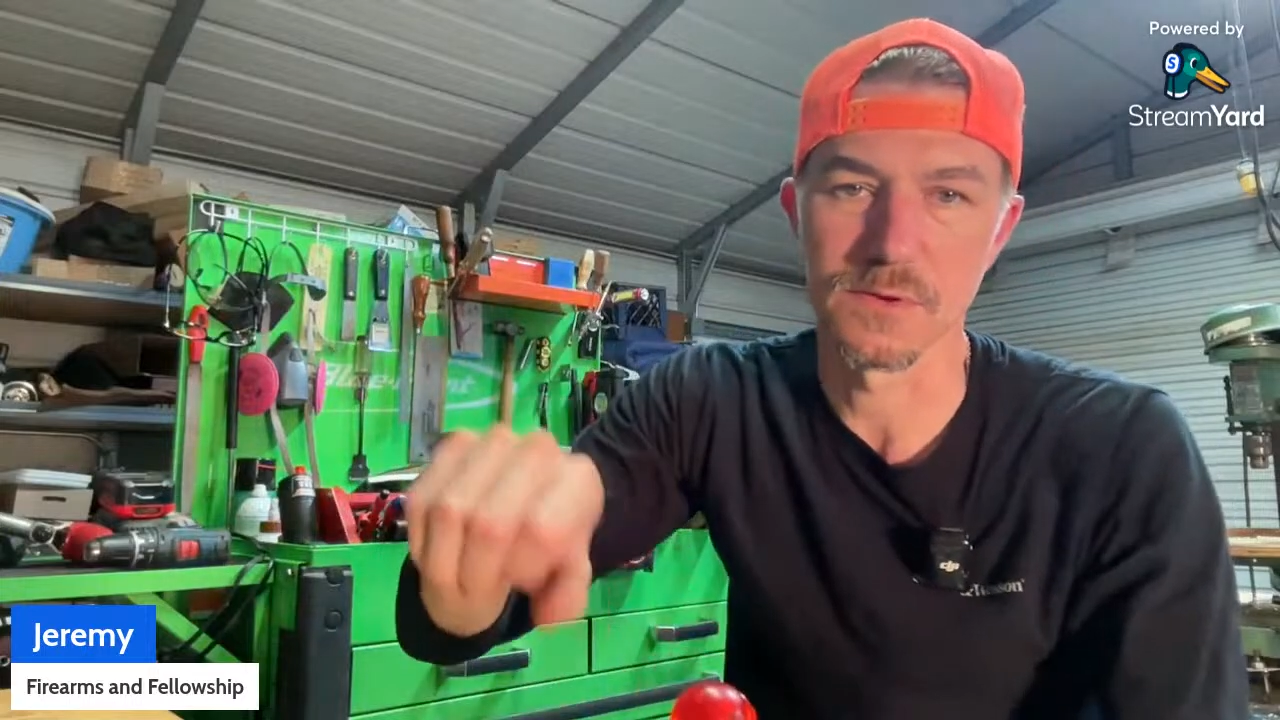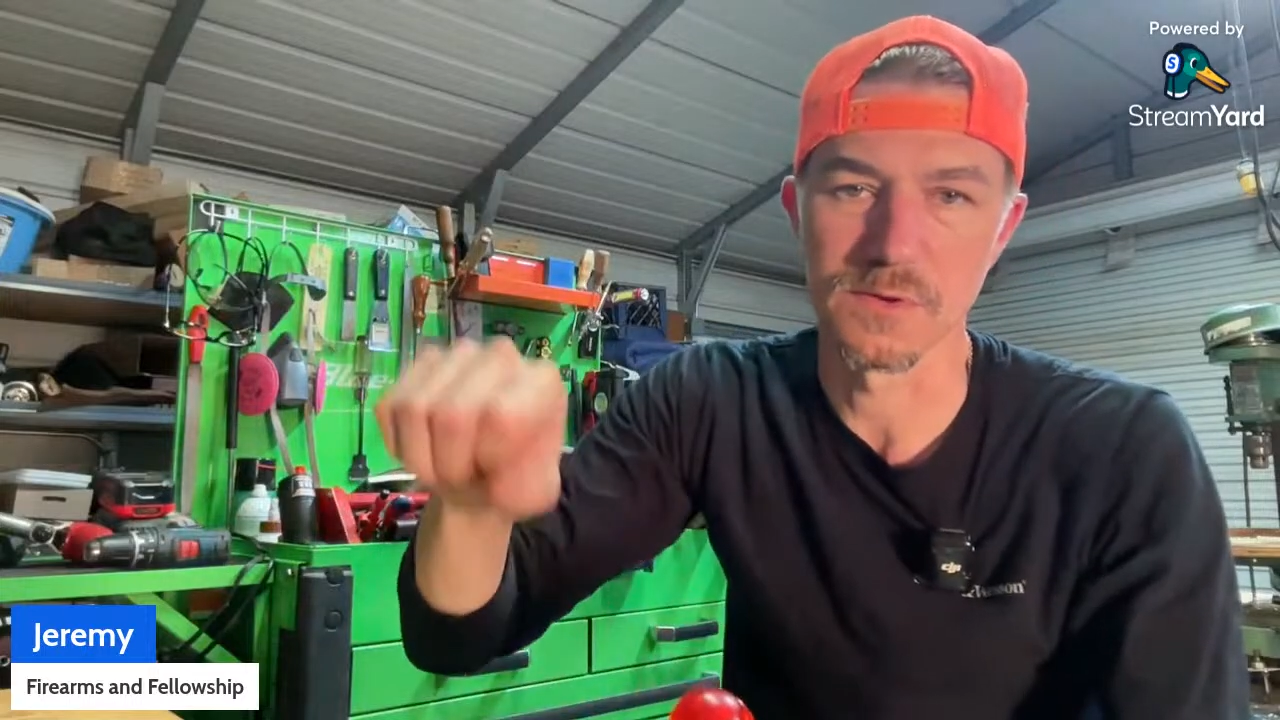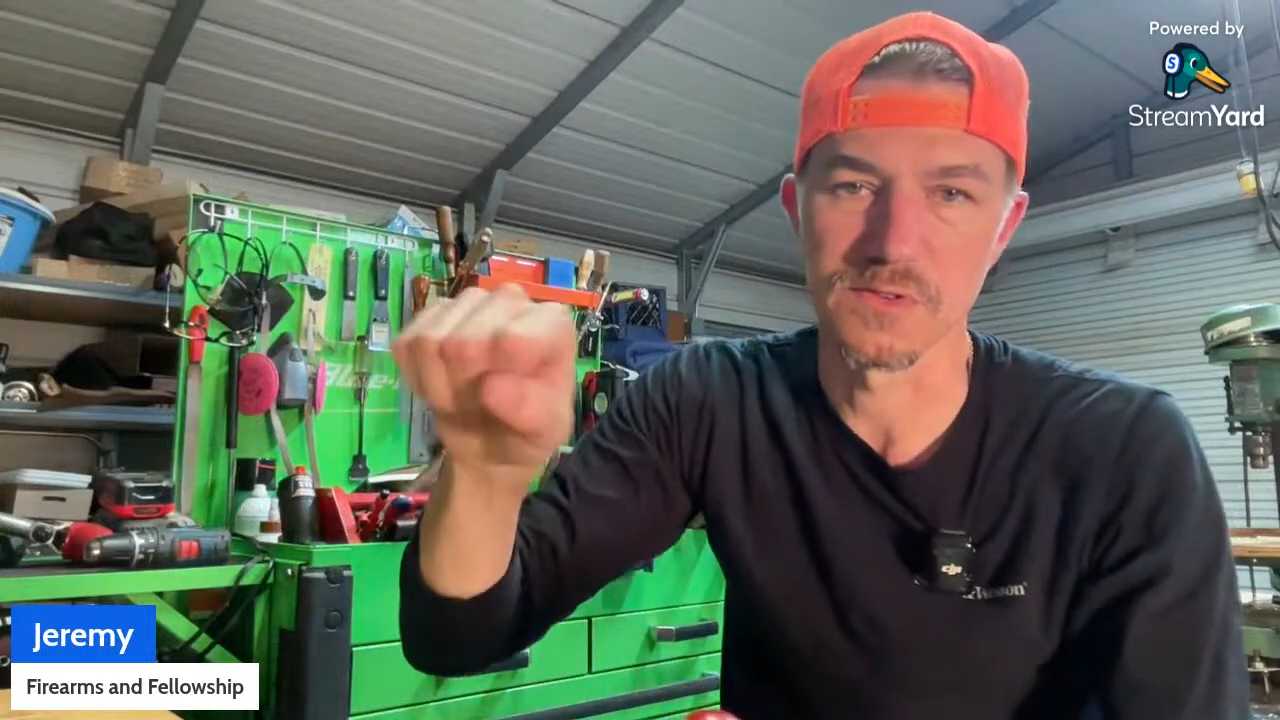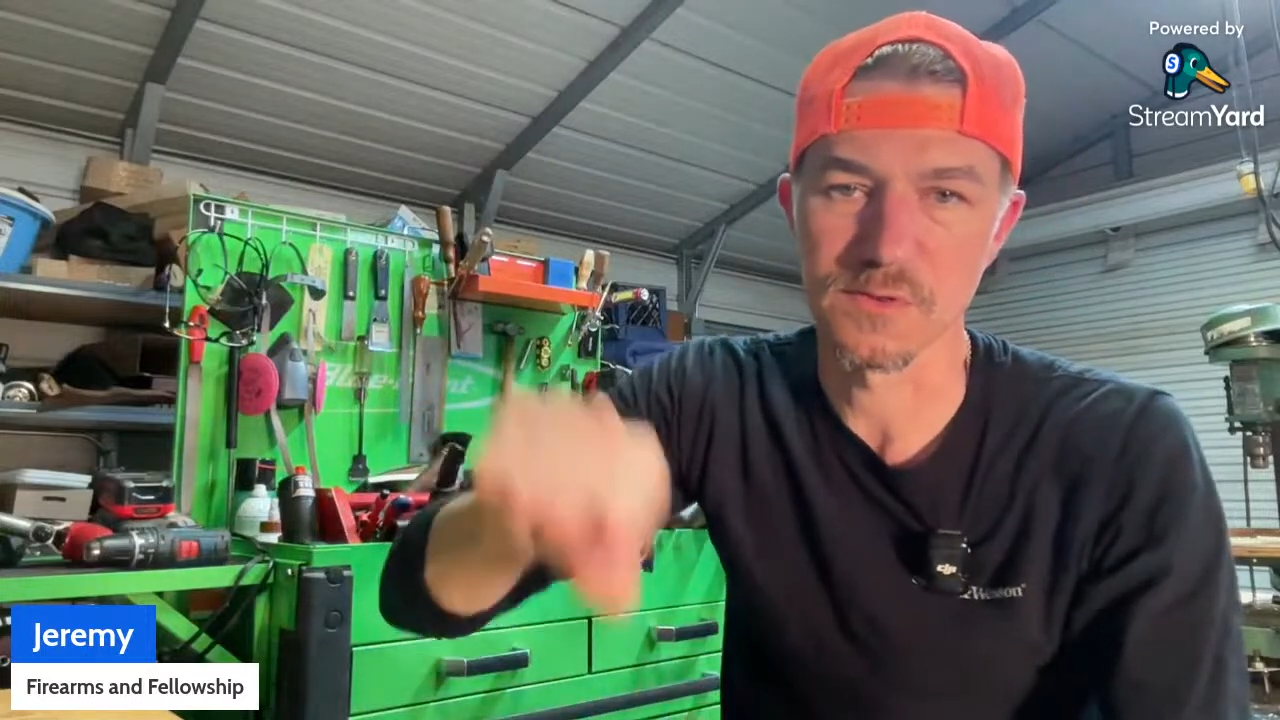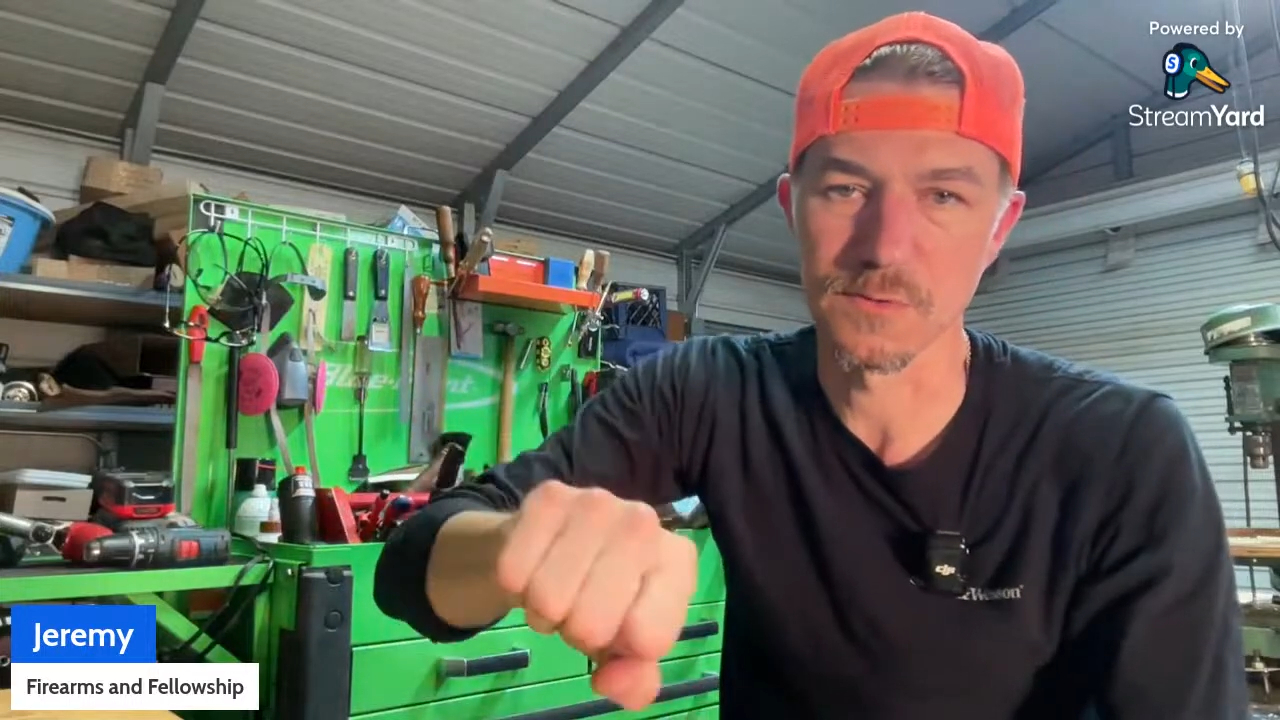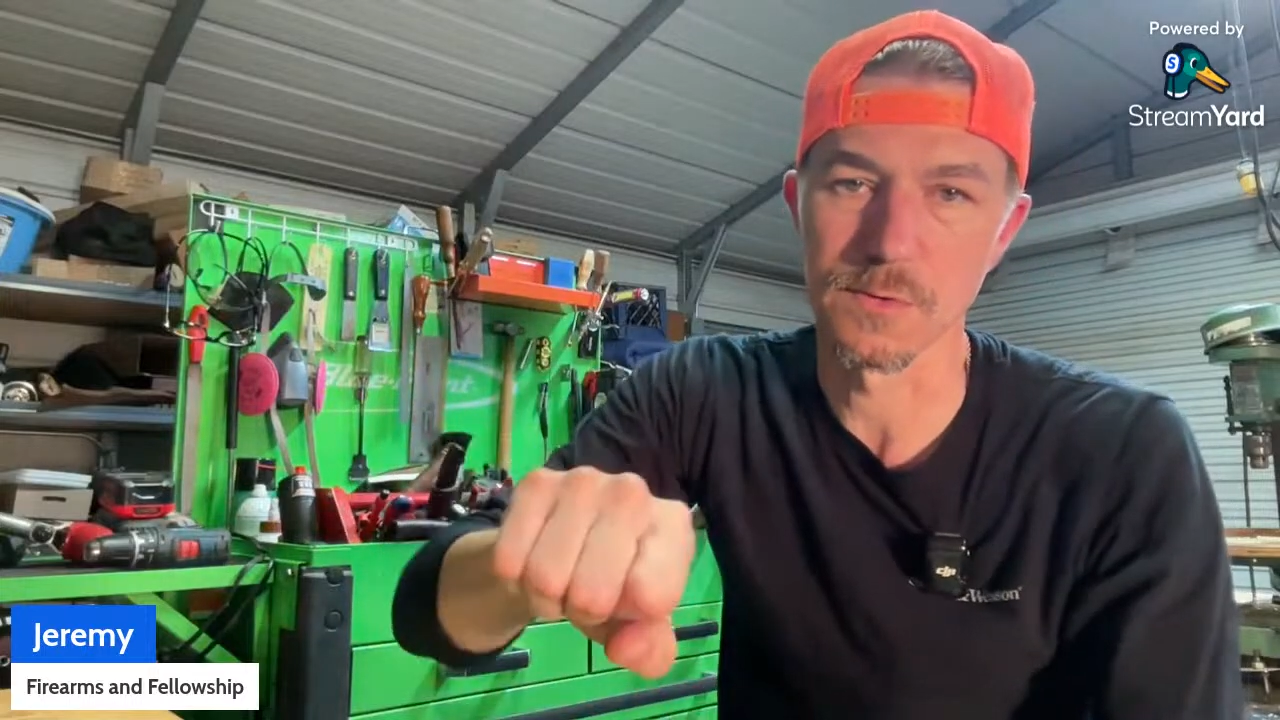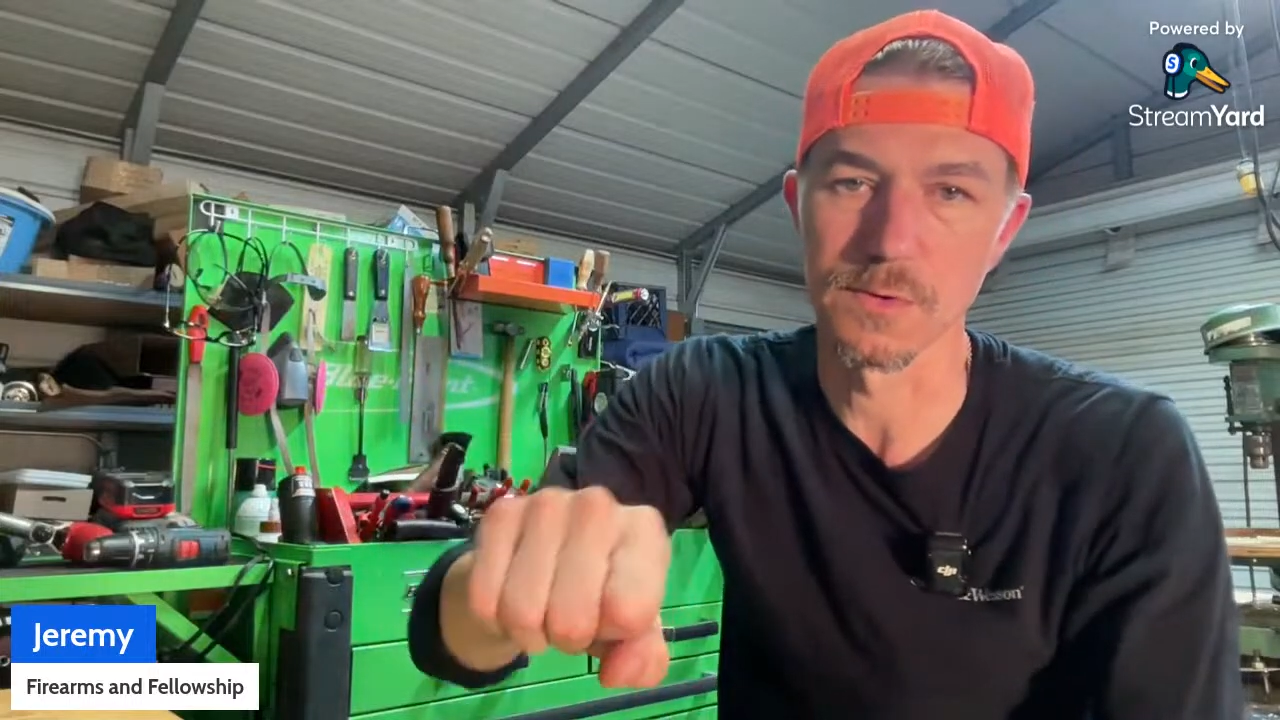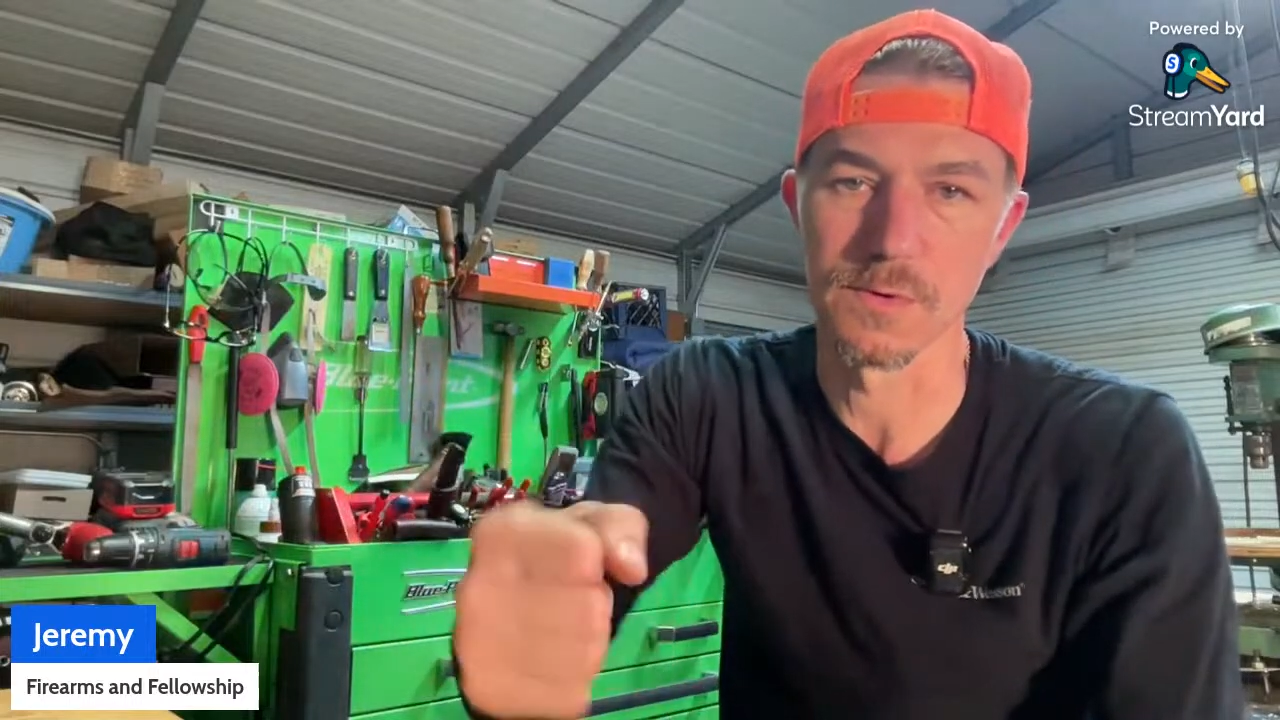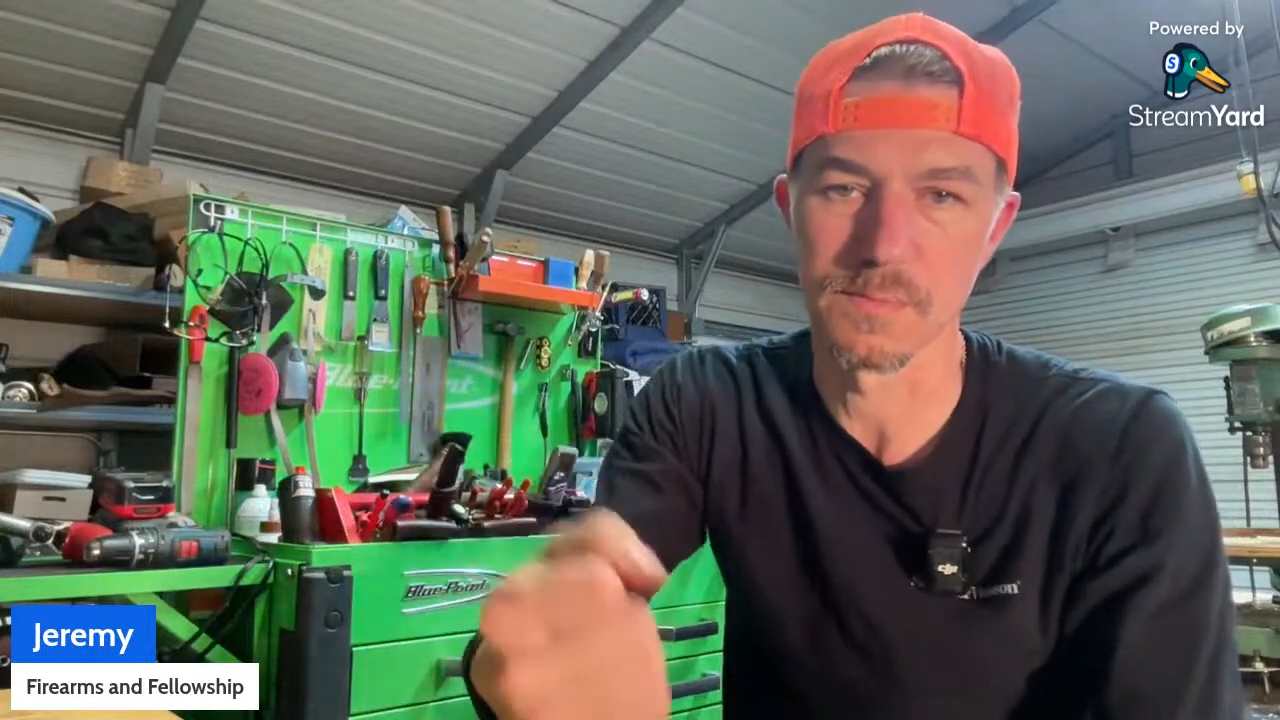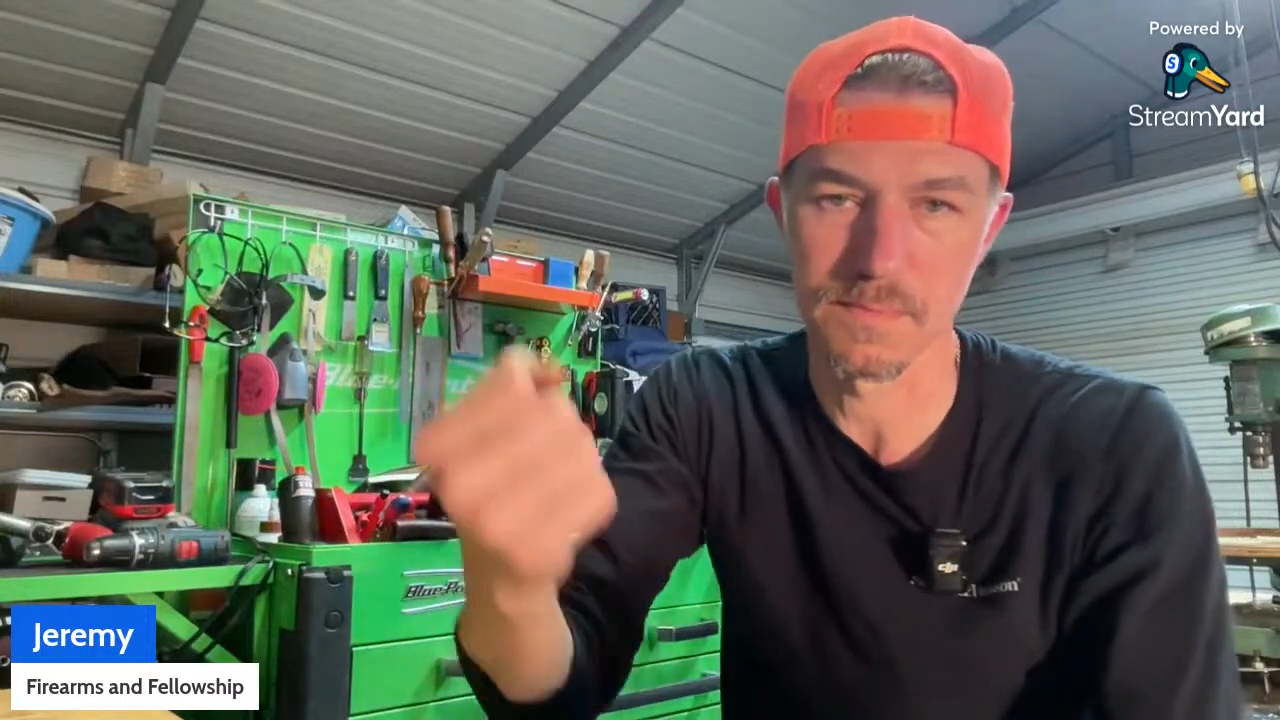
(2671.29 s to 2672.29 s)
a
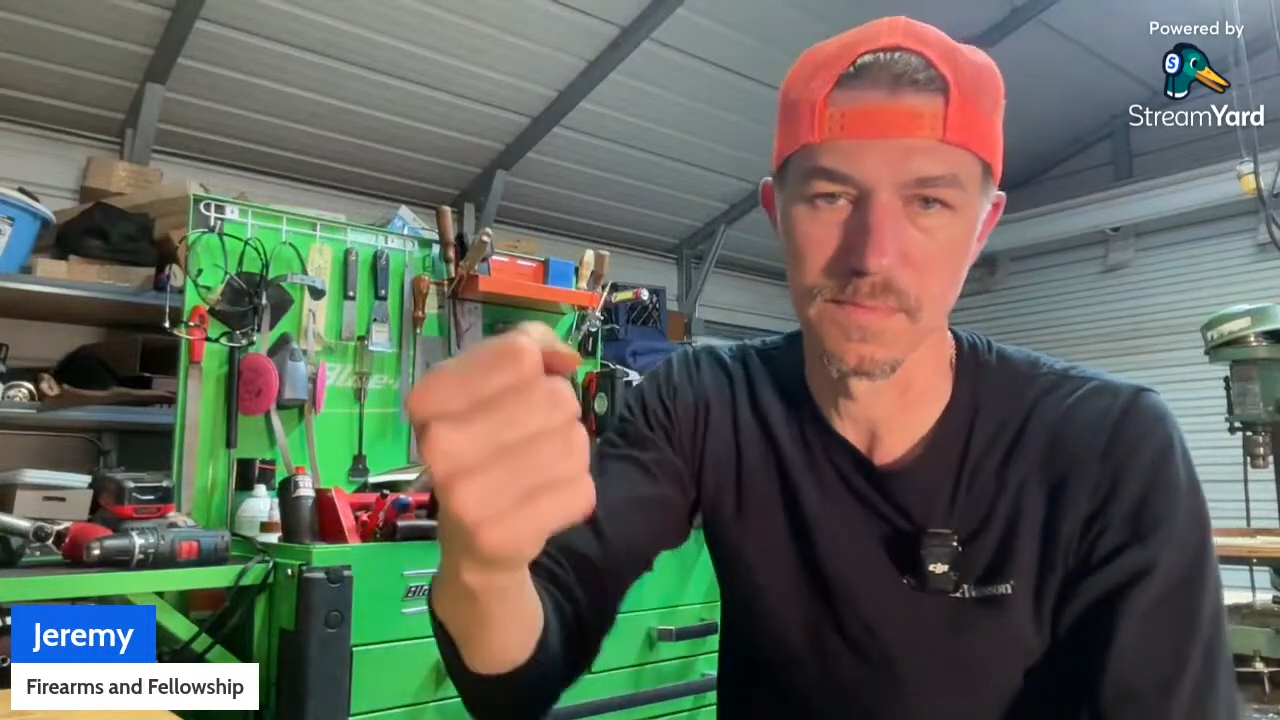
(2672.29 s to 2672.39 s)
screw and